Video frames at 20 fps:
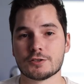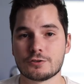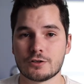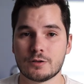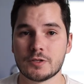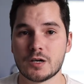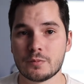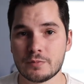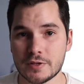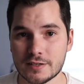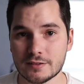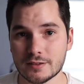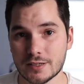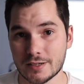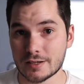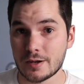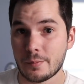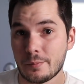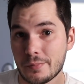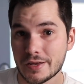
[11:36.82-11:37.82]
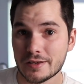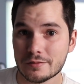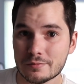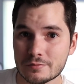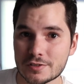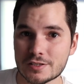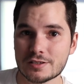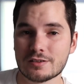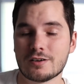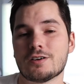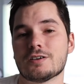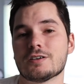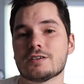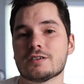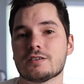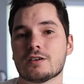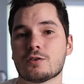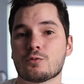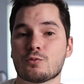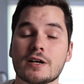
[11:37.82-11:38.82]
And so I'm not being like pimped
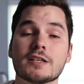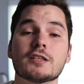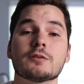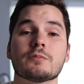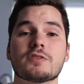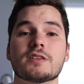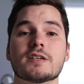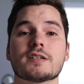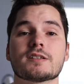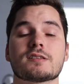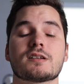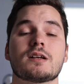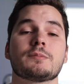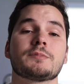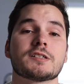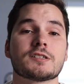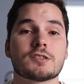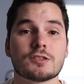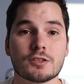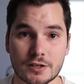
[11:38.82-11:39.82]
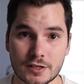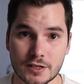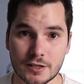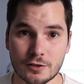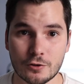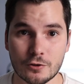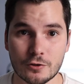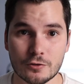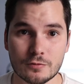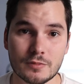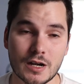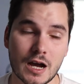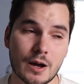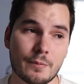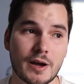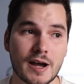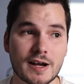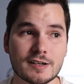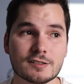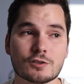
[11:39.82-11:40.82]
on random things that I'm not studying at home.
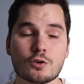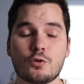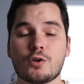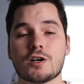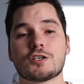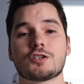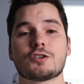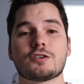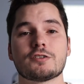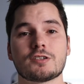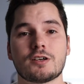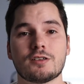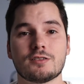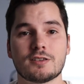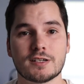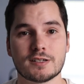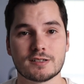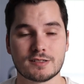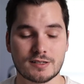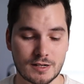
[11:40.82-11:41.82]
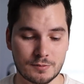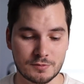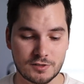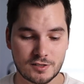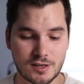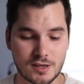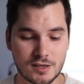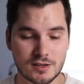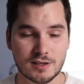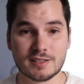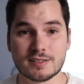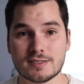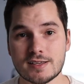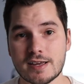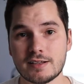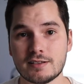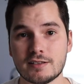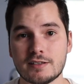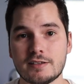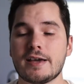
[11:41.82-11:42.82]
I'm asked questions on things that I'm seeing
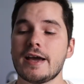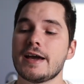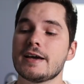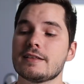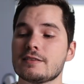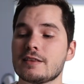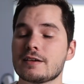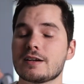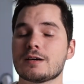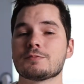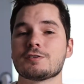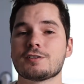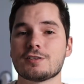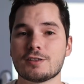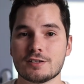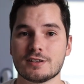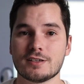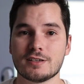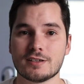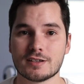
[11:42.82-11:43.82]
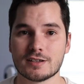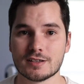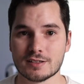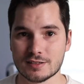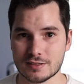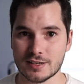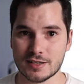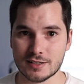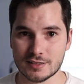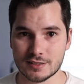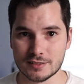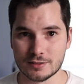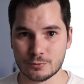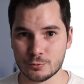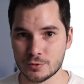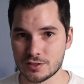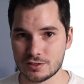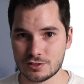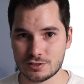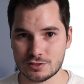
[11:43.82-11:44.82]
daily and that I'm studying daily,
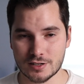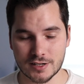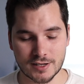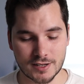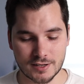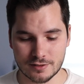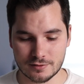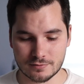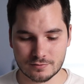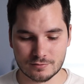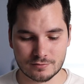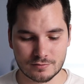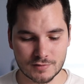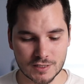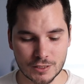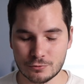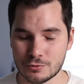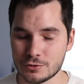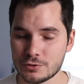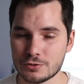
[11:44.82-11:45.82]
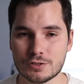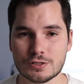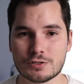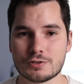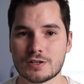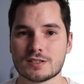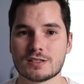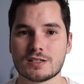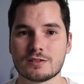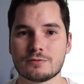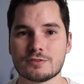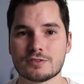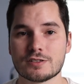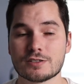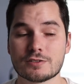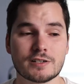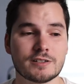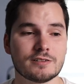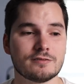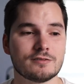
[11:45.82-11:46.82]
which again, reduces stress levels.
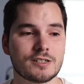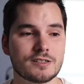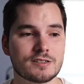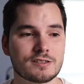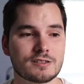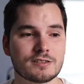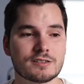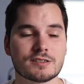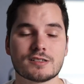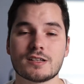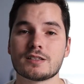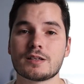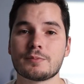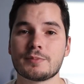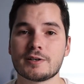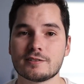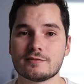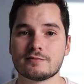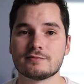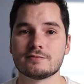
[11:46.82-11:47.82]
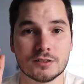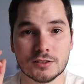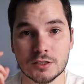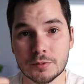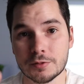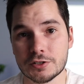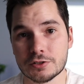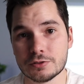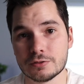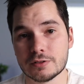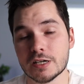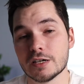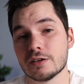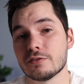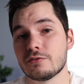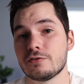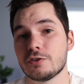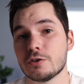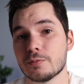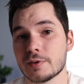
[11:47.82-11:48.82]
It's great, honestly, it's not that bad. Number 2,
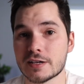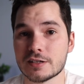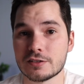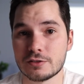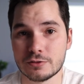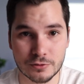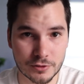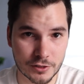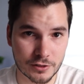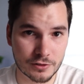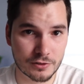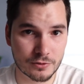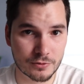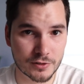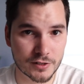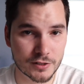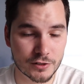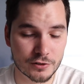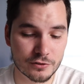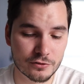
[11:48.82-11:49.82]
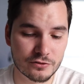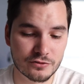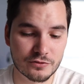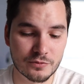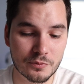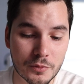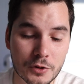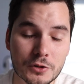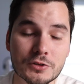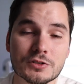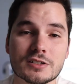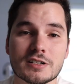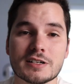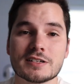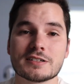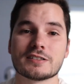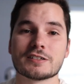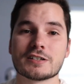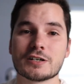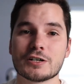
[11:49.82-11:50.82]
if you make it to year 3, you've most
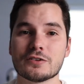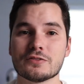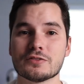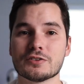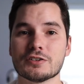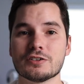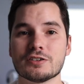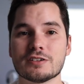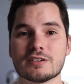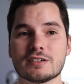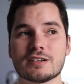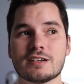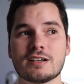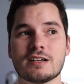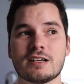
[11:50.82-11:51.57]
likely covered